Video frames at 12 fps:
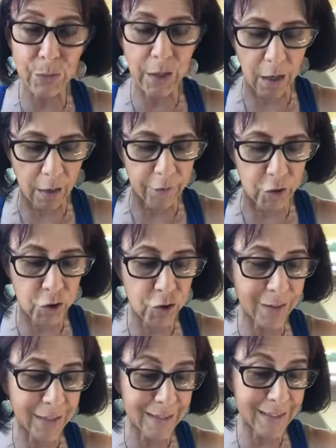recovered
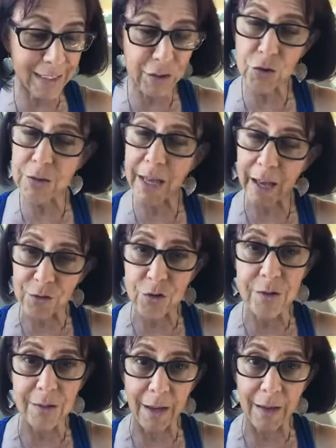should continue to
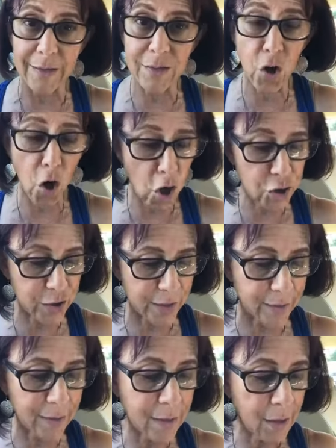exercise
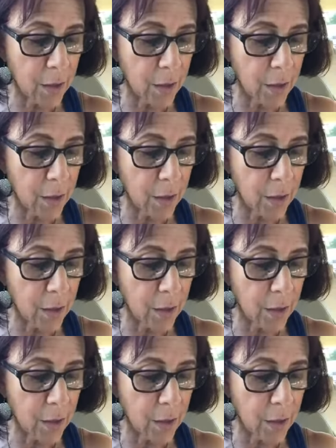caution,